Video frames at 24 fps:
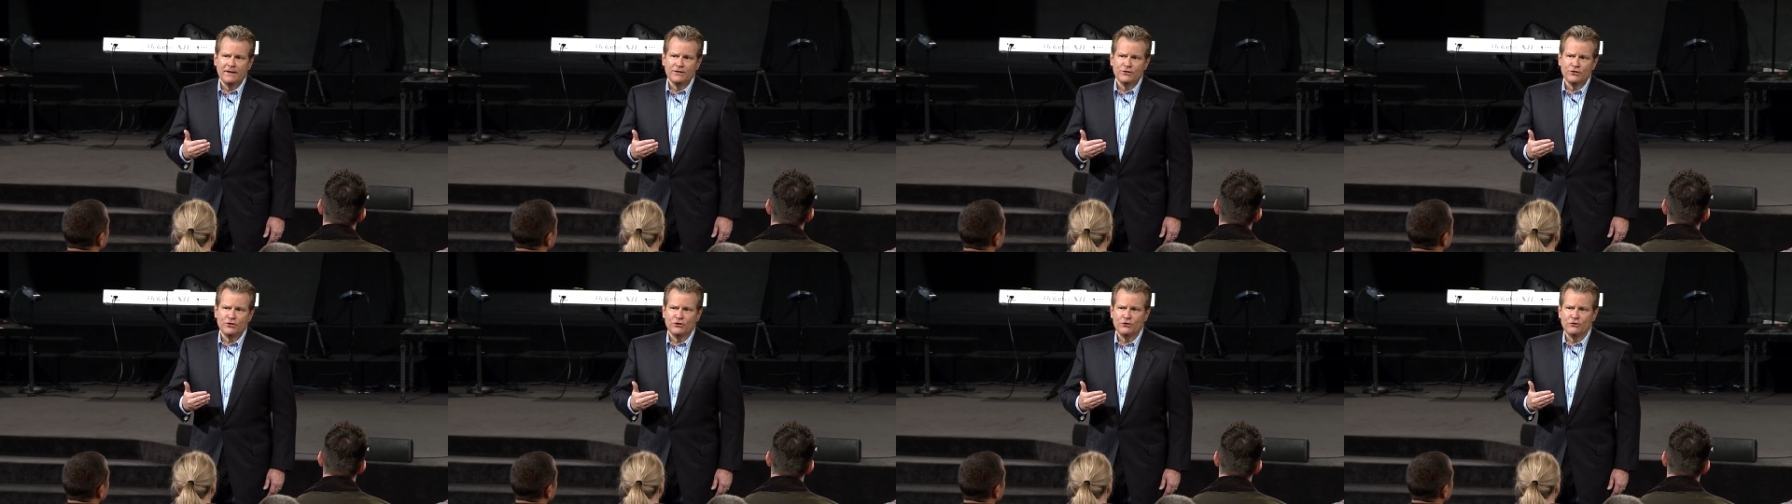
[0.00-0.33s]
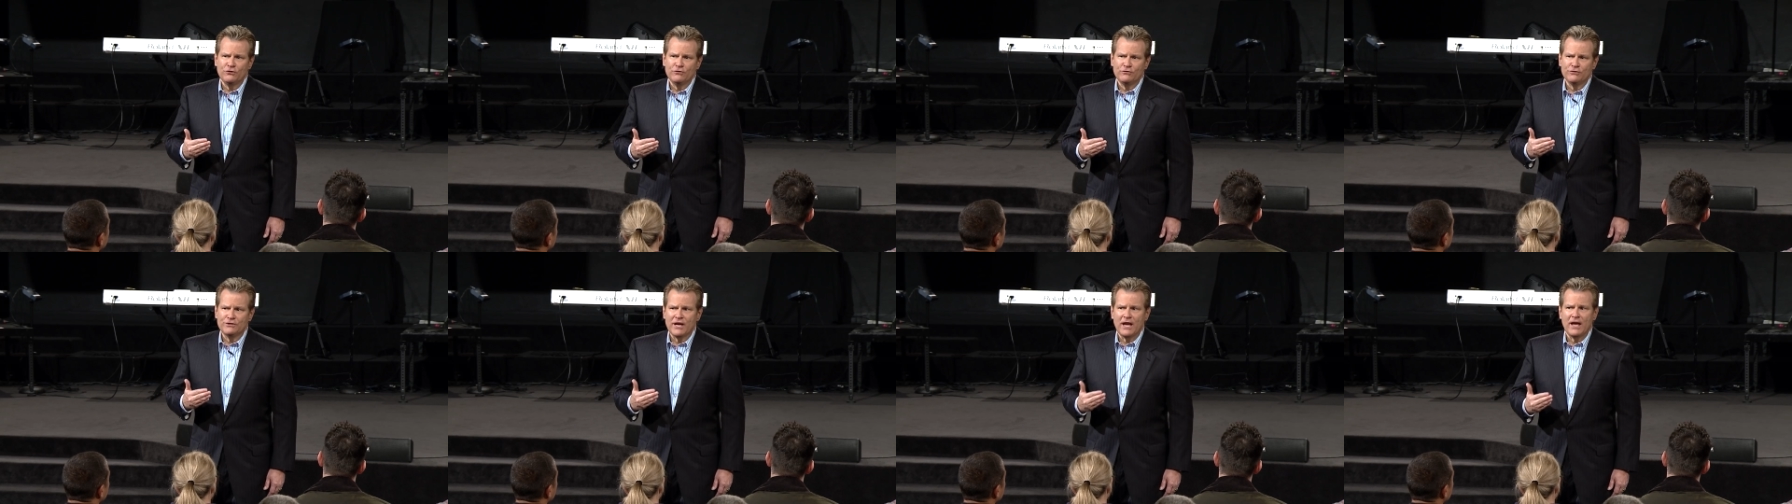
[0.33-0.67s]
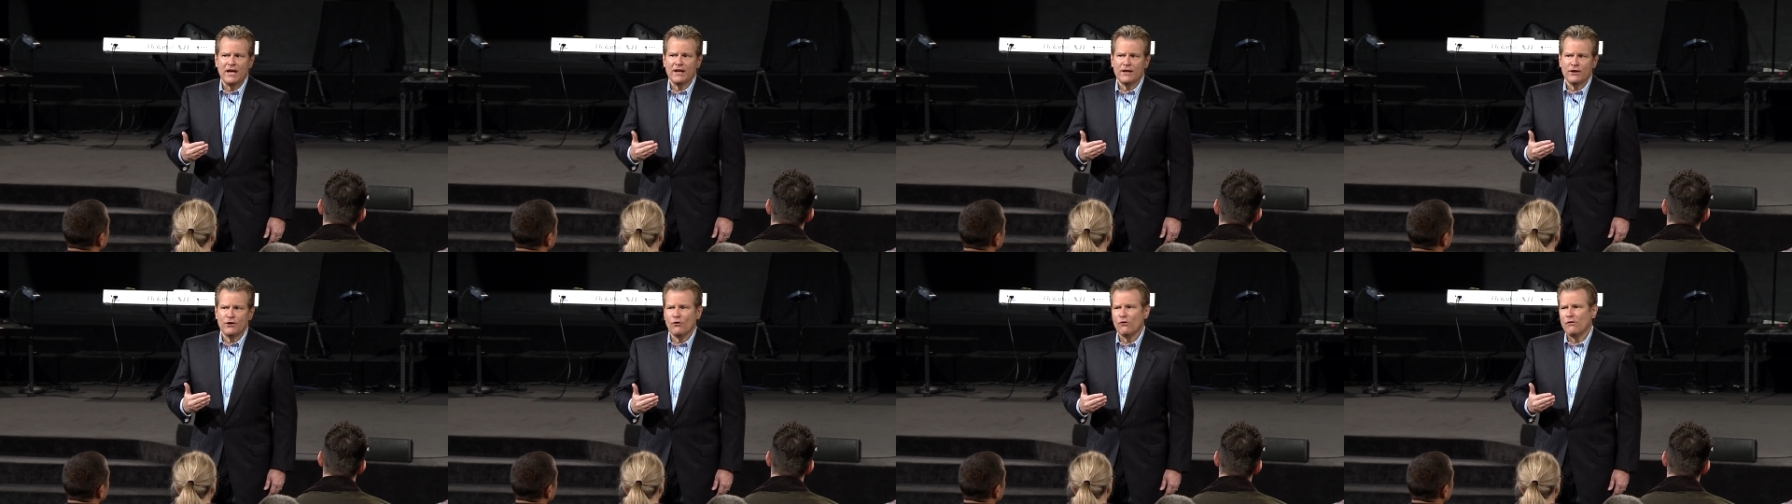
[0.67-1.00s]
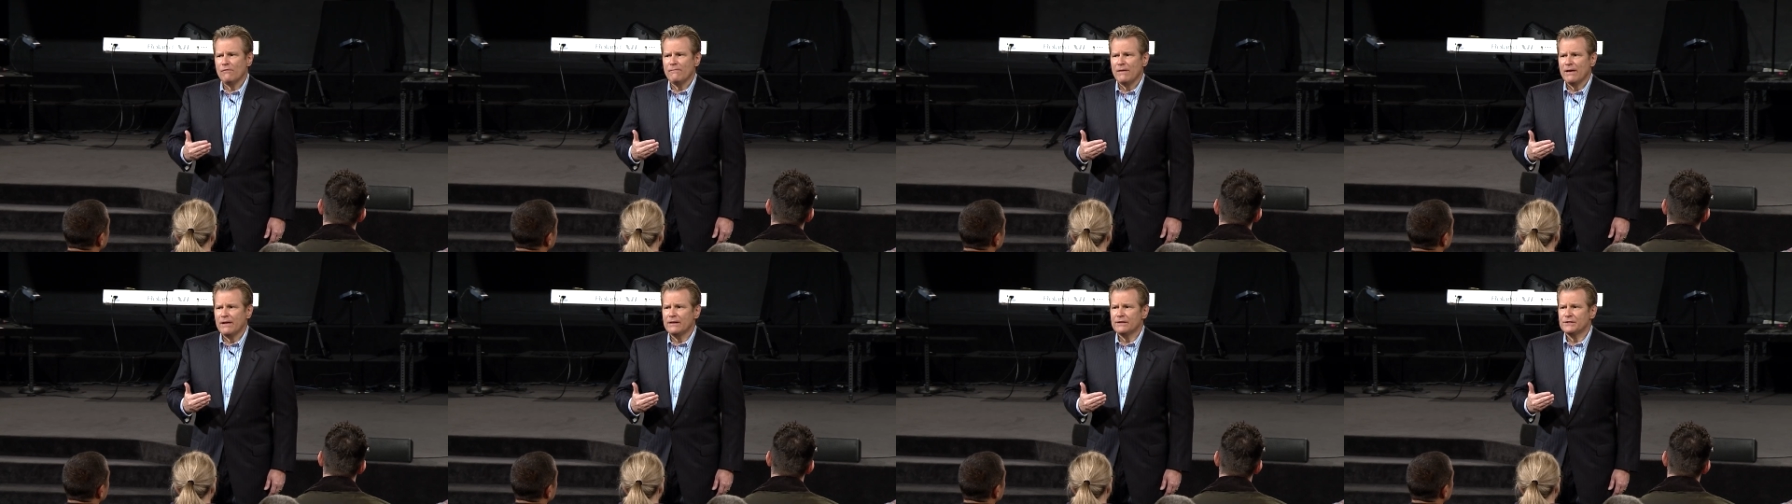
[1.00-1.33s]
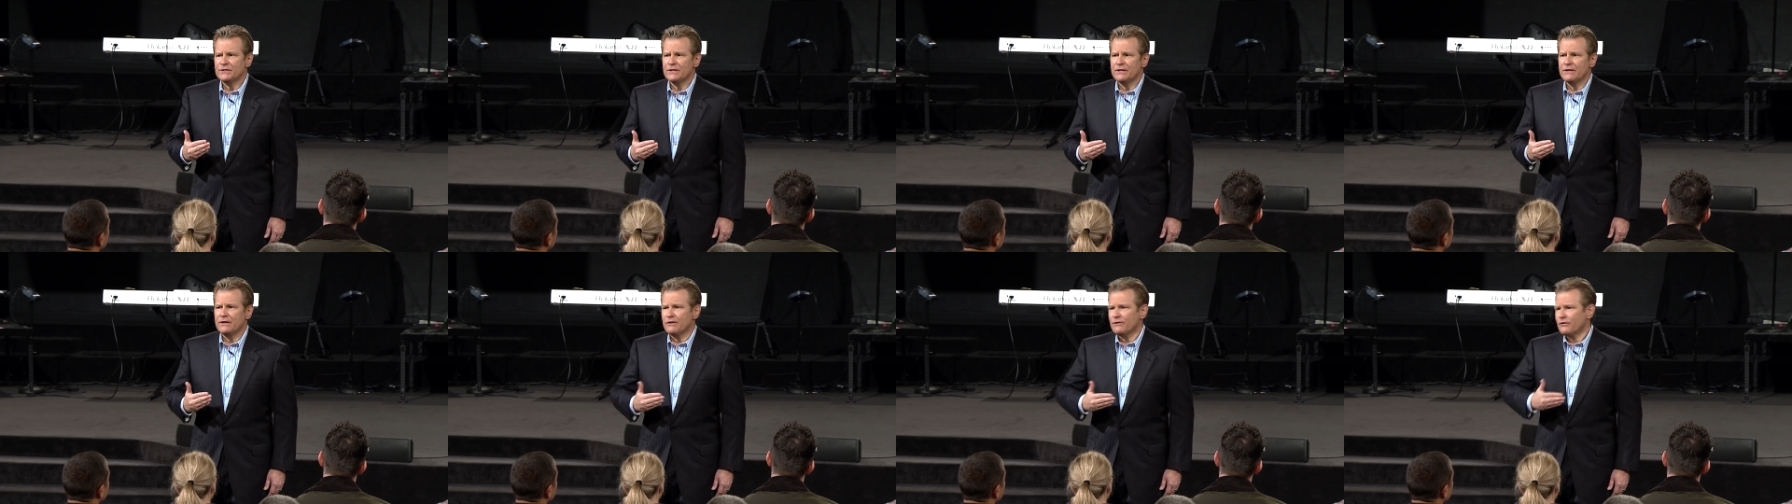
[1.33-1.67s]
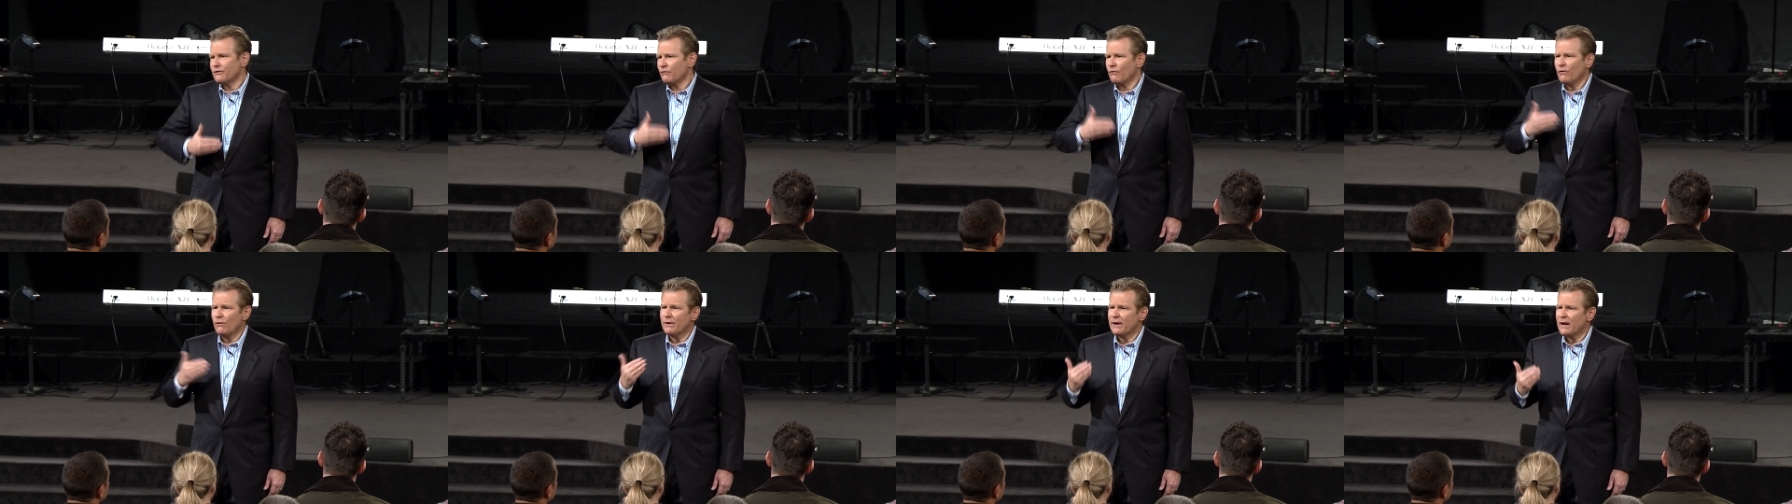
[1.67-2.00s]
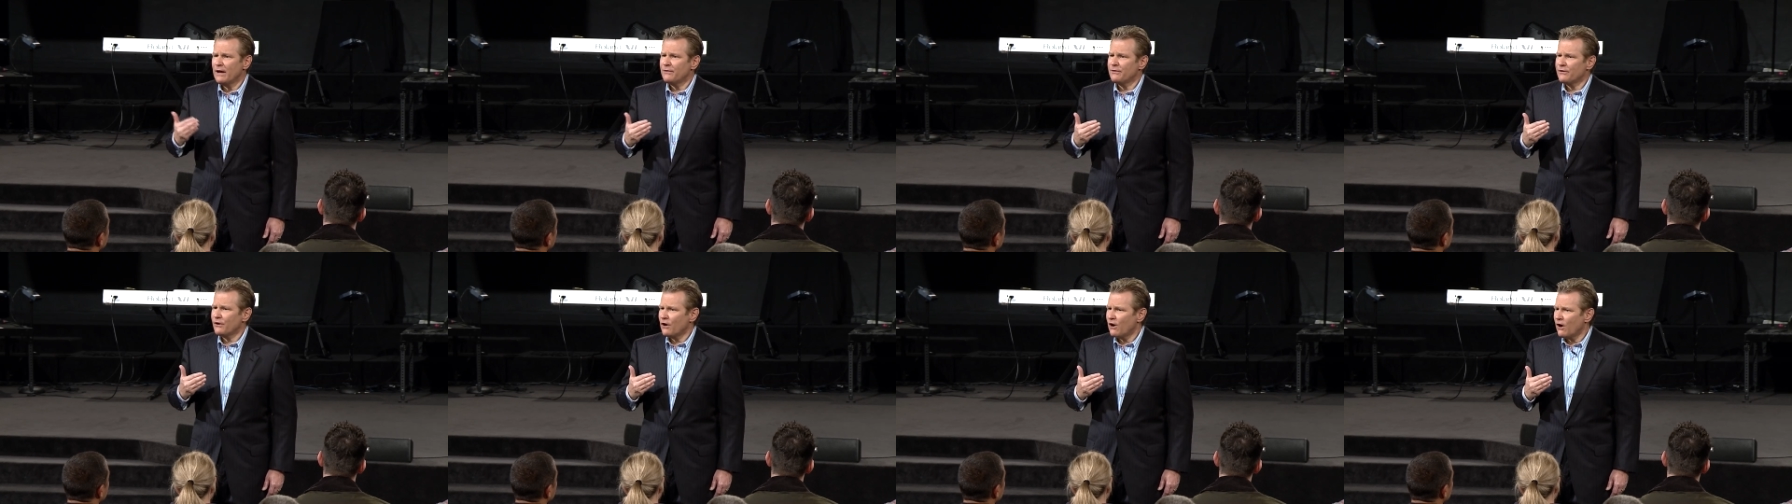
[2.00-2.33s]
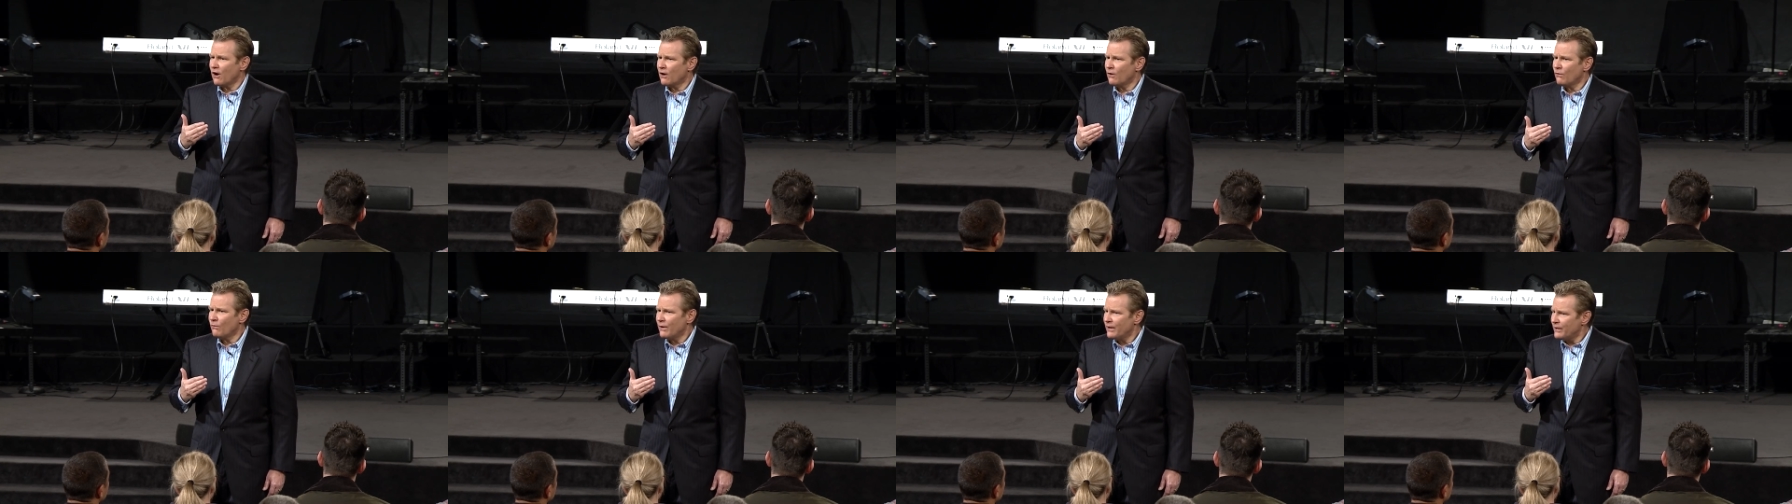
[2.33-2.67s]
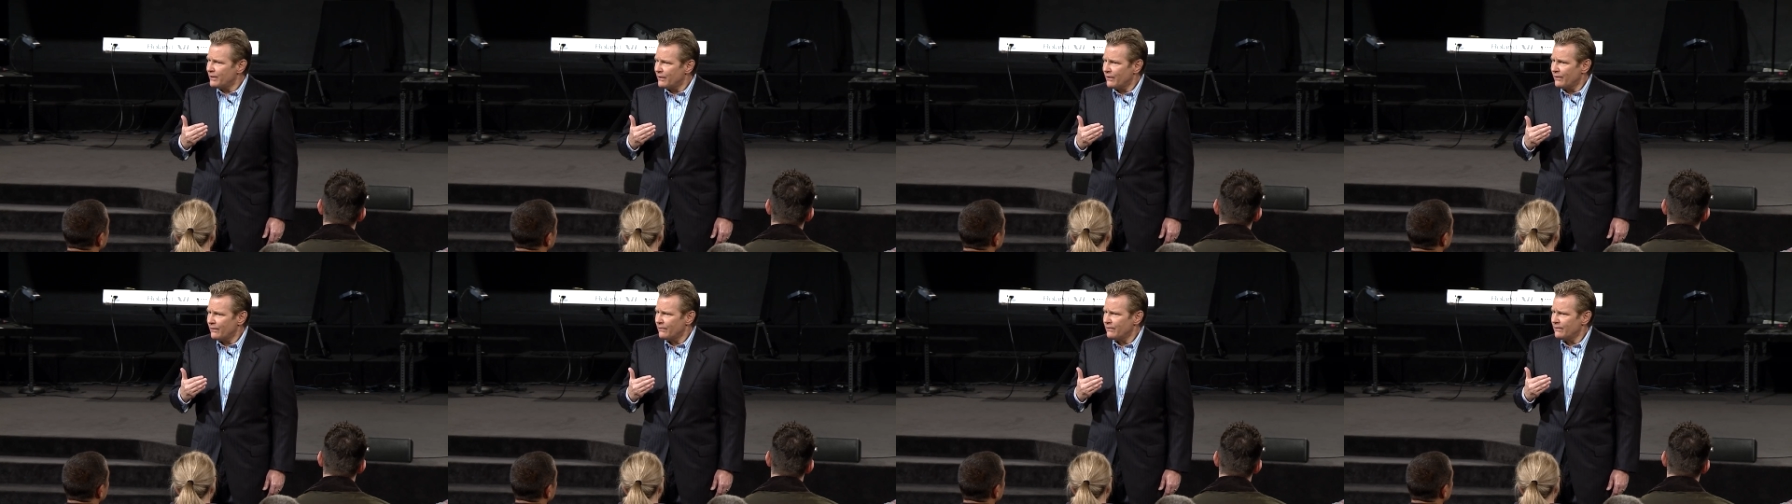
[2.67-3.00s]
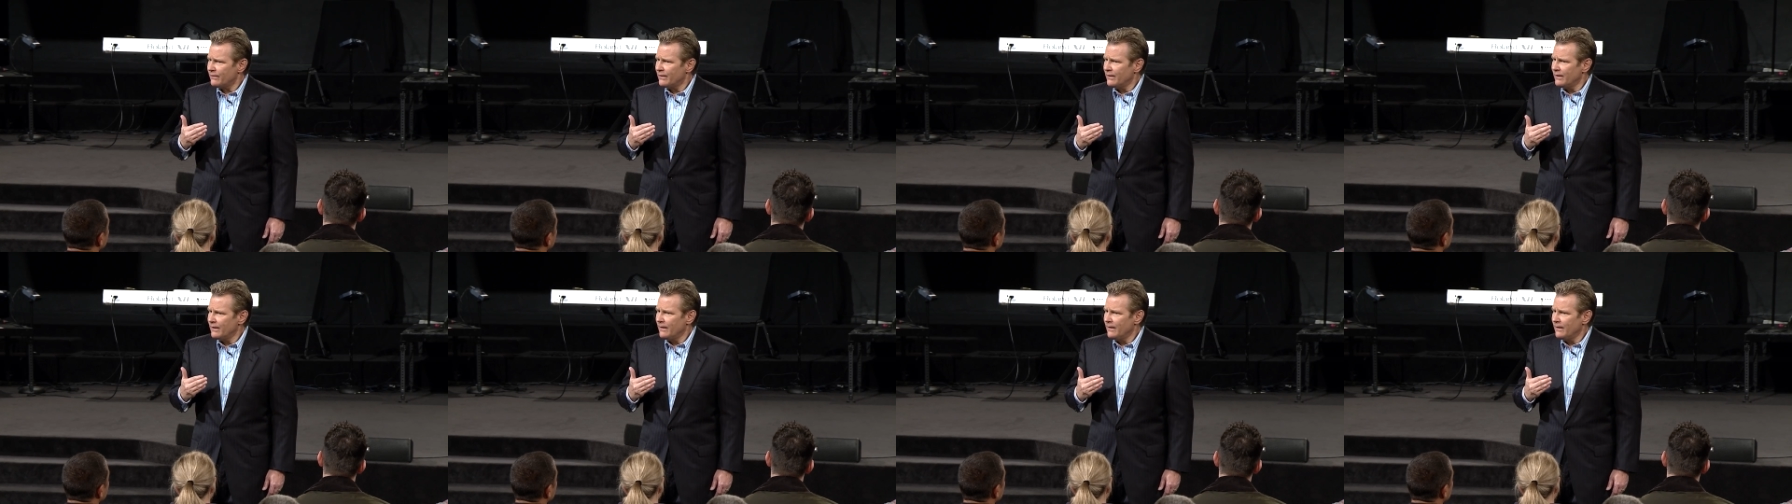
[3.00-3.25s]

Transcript: to take your medicine and throw it out the car window,